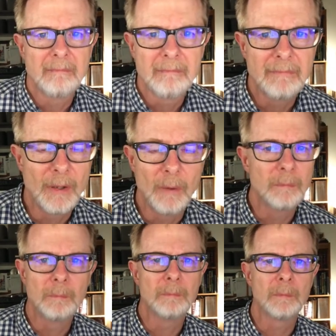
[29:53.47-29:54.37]
the,
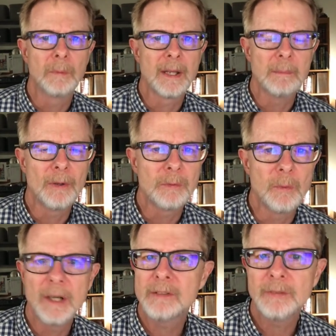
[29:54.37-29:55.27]
one of the most
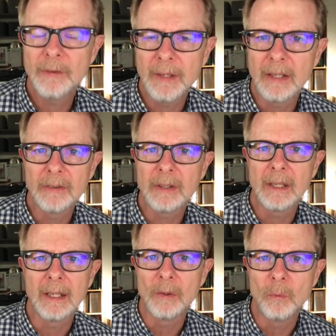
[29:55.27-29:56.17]
wonderful things
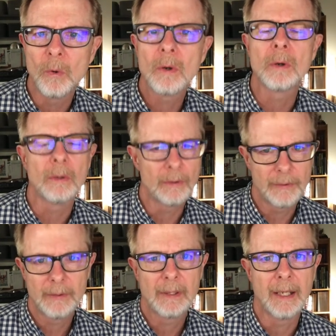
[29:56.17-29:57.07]
in the
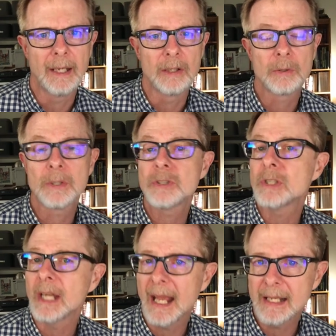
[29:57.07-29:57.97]
world in
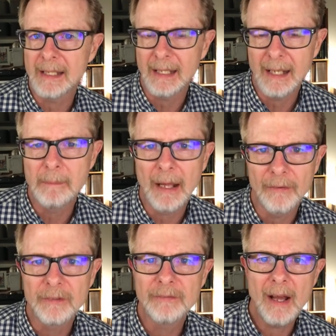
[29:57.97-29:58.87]
Christianity about
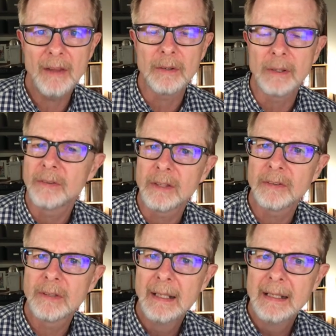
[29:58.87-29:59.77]
the Father is this